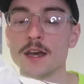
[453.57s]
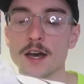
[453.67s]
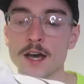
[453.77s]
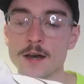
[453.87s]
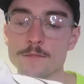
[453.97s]

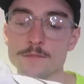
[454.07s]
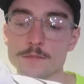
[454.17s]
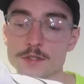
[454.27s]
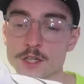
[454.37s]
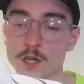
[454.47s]

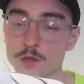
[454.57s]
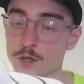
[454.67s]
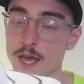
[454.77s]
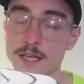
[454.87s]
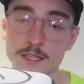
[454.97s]
Um,
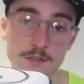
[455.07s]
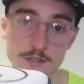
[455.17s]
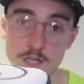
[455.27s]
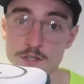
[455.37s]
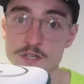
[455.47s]
so any
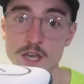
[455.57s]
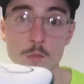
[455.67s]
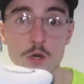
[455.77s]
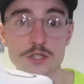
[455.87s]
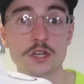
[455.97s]
concerns that it
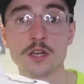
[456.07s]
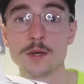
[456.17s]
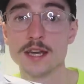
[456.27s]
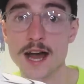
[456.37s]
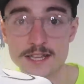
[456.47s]
wasn't going to
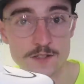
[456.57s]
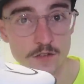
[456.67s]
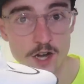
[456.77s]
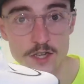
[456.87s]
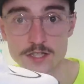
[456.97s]
be as
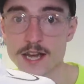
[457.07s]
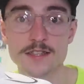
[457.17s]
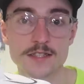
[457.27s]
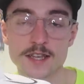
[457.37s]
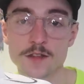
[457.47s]
fast
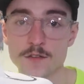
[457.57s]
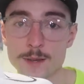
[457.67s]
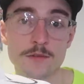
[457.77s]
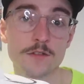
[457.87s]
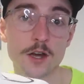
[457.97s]
as say the
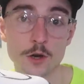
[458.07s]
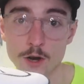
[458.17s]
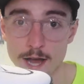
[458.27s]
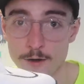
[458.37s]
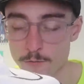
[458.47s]
Vaporfly
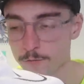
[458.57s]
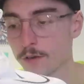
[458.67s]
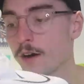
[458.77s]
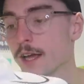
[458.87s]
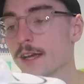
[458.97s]
or
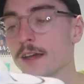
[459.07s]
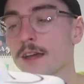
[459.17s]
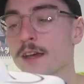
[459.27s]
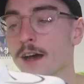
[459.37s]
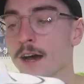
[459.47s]
Alphafly
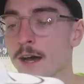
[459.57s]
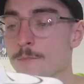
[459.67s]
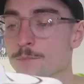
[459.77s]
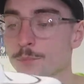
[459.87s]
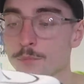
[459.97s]

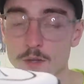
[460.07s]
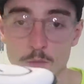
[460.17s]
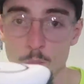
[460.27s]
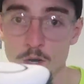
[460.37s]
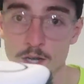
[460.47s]
um,
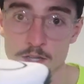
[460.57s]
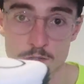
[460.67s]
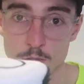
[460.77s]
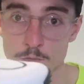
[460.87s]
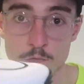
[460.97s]
were
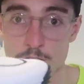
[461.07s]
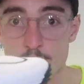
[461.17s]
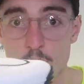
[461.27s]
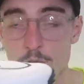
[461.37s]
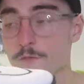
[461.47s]
sort of
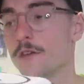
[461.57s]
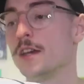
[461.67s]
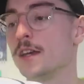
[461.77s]
written off.